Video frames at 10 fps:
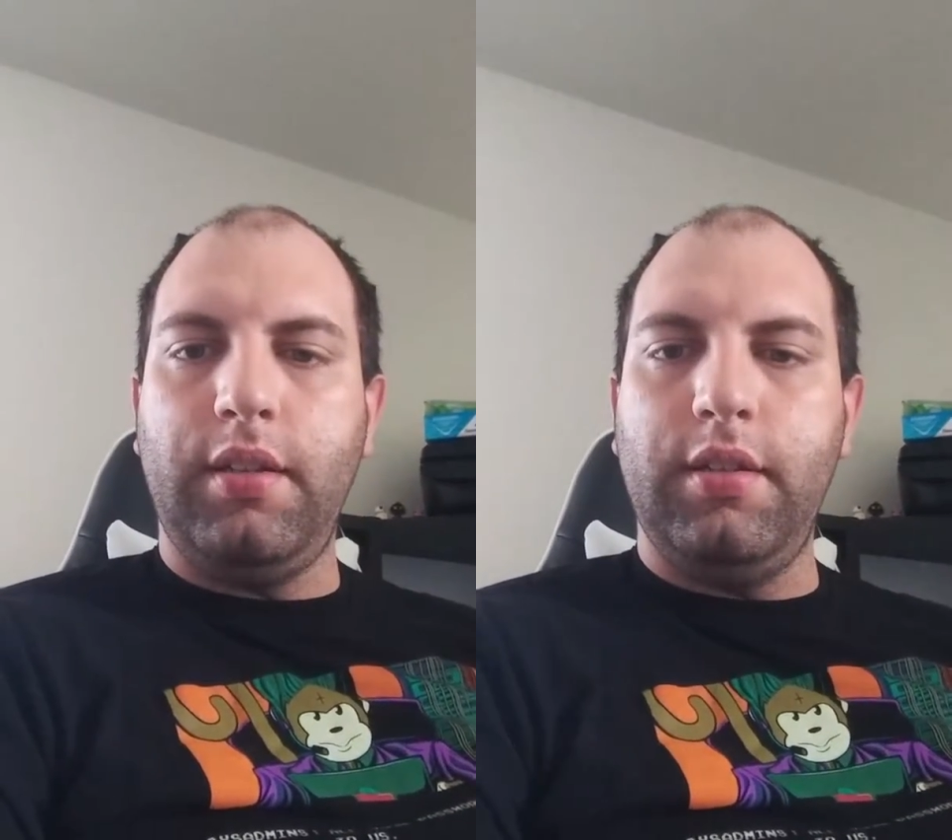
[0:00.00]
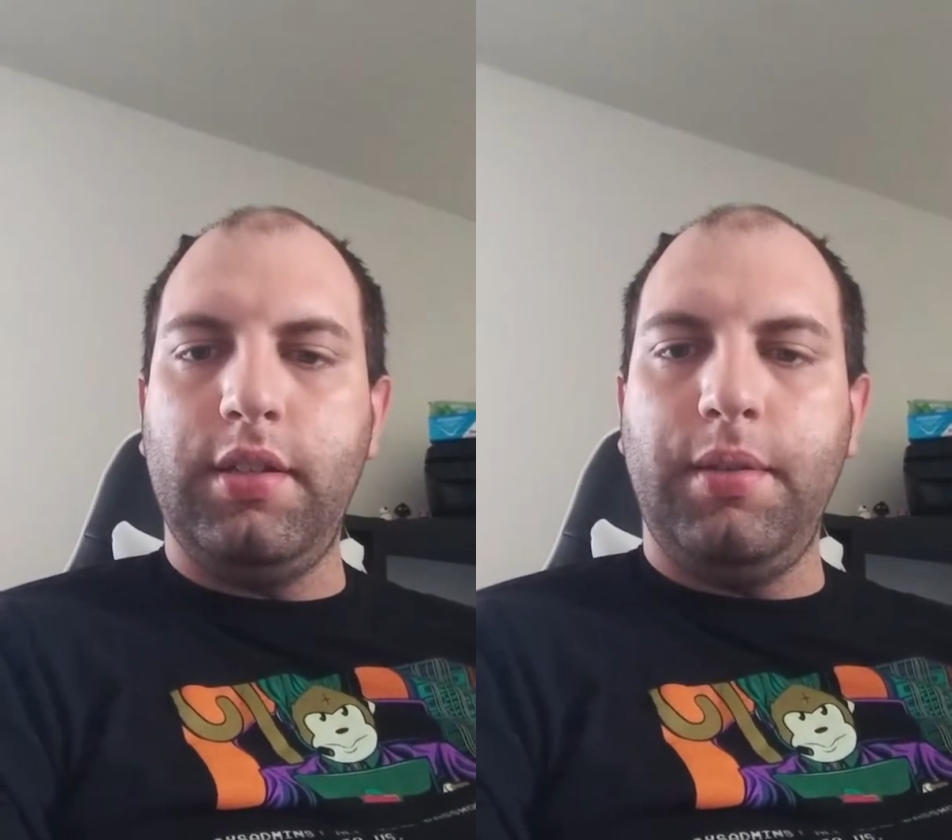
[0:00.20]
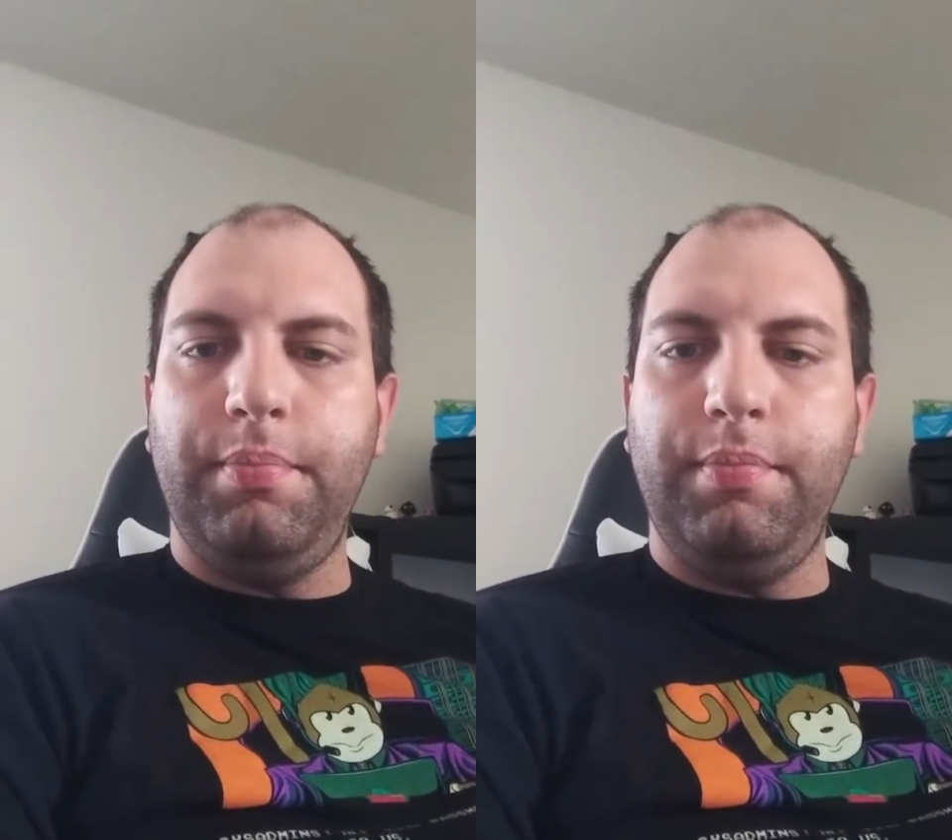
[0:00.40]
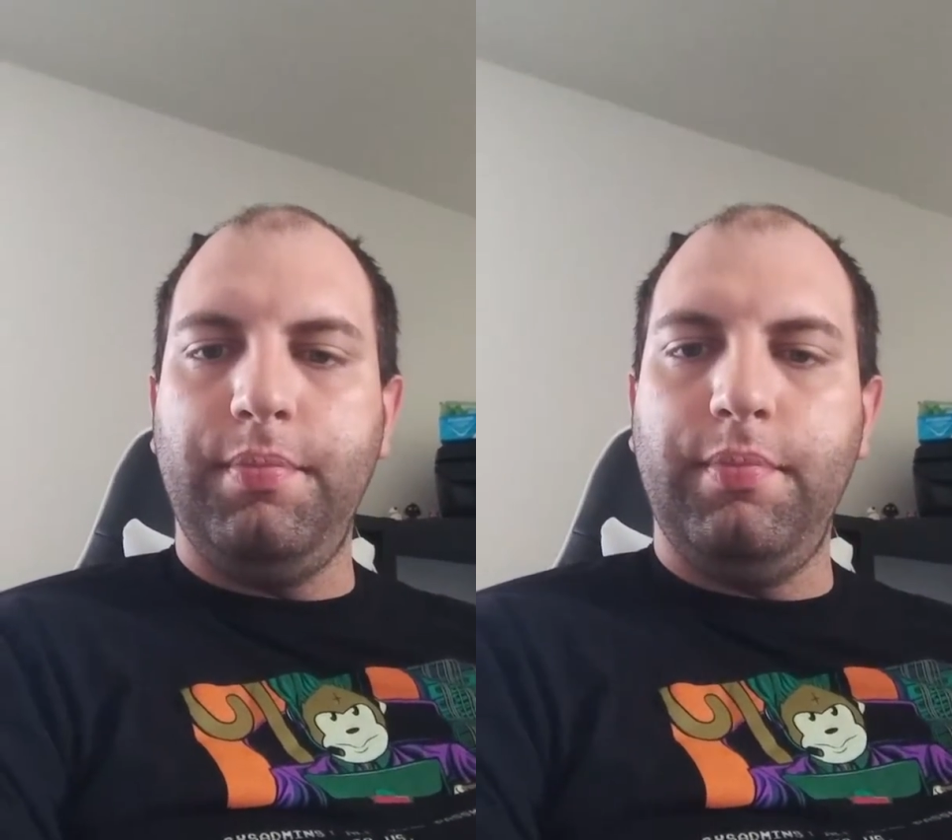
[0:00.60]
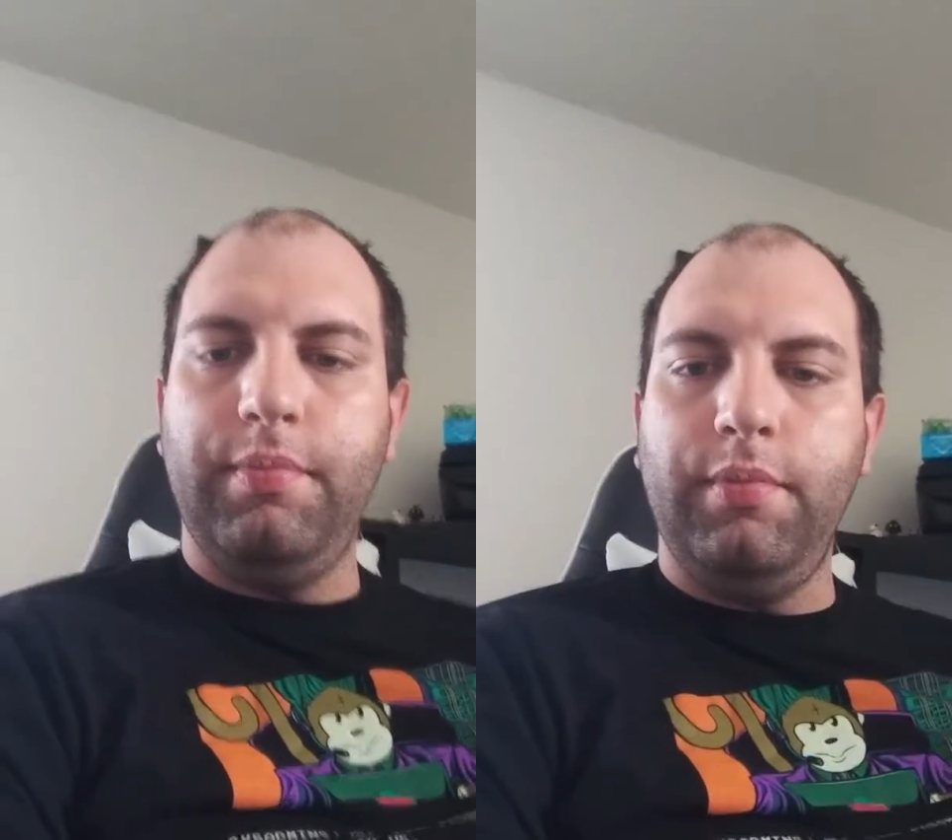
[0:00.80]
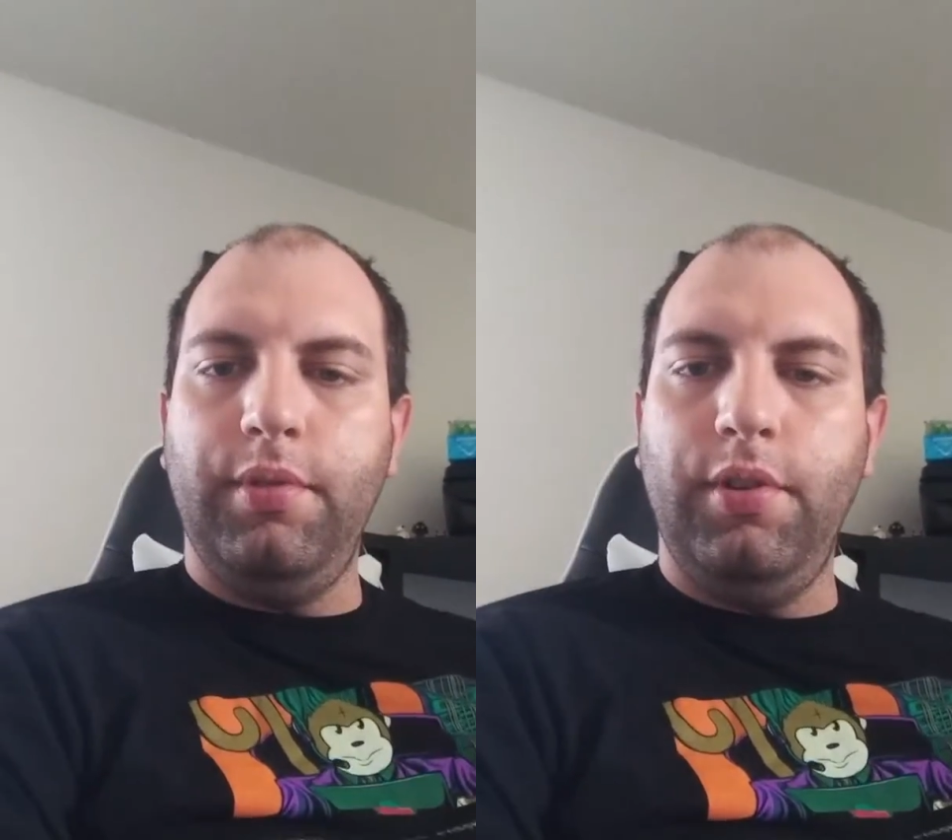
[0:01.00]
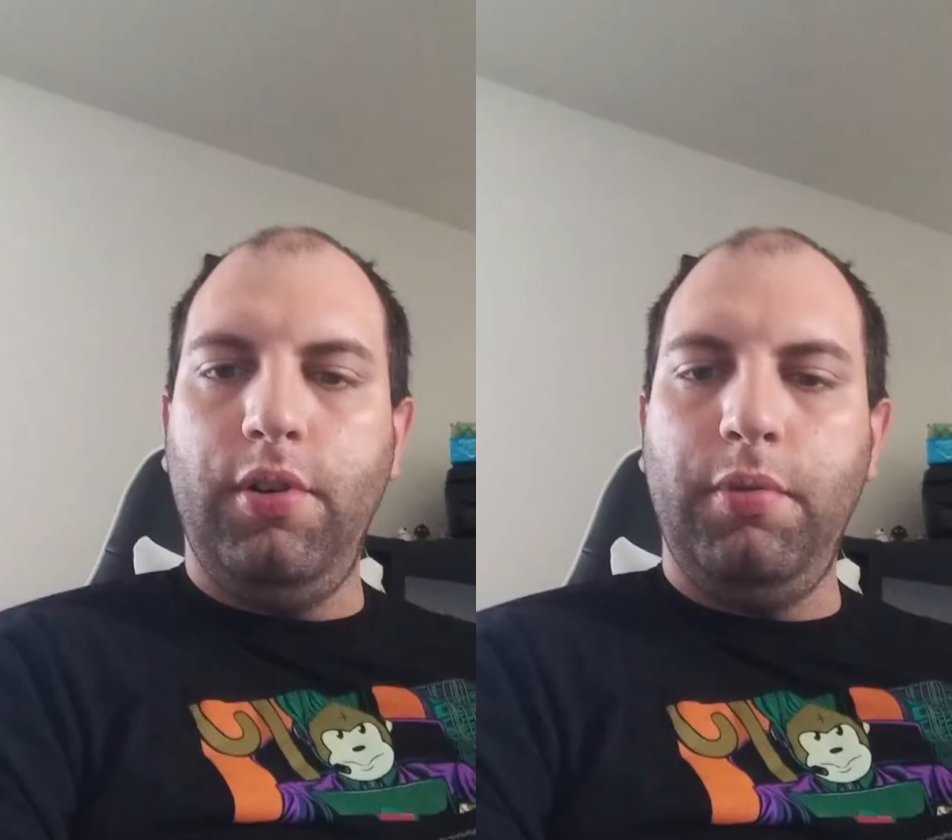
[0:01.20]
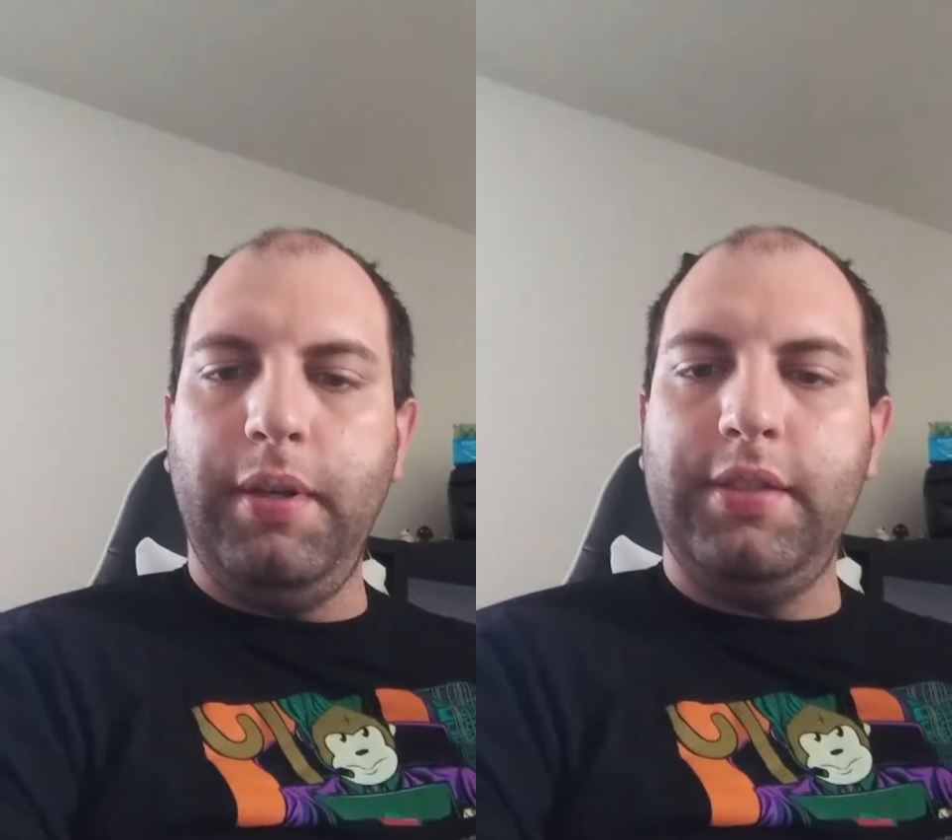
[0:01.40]
this up
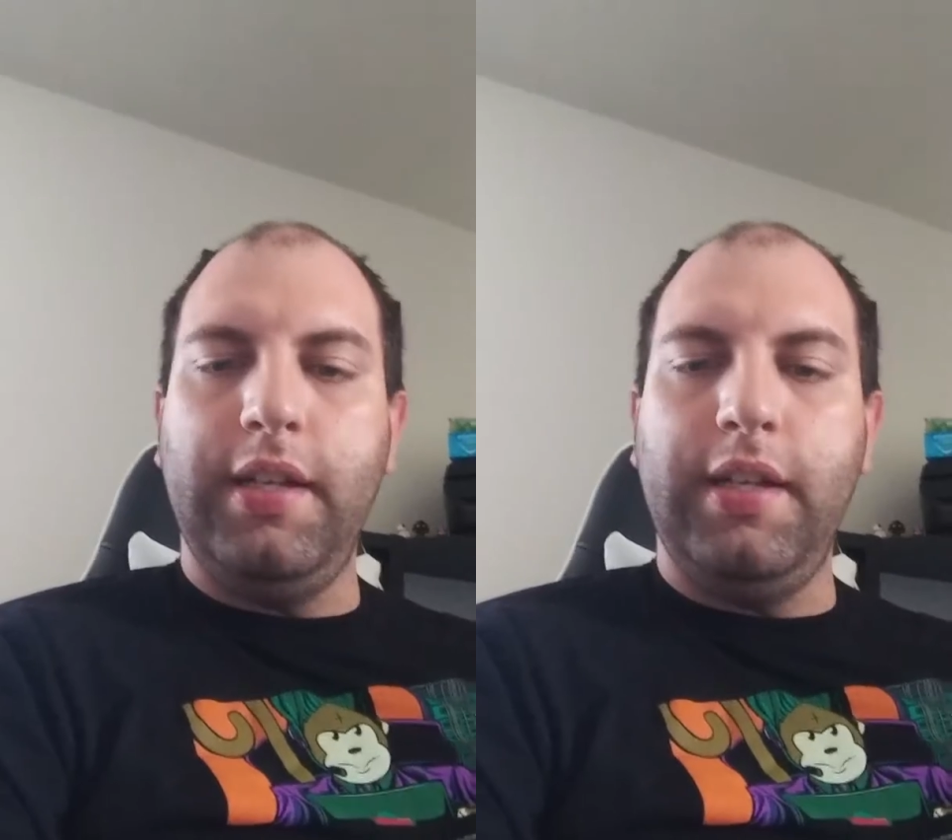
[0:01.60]
long ways.